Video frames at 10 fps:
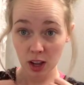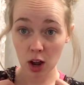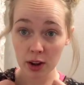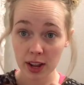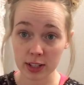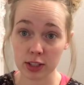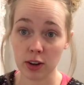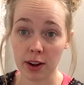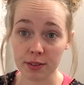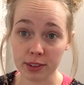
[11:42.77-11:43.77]
Okay, so
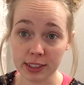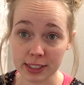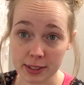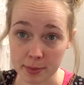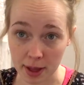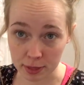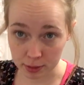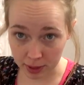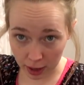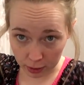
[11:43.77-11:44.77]
Everly's in the bathroom
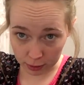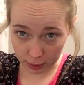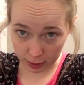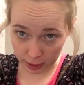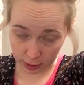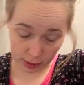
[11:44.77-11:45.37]
now. If you hear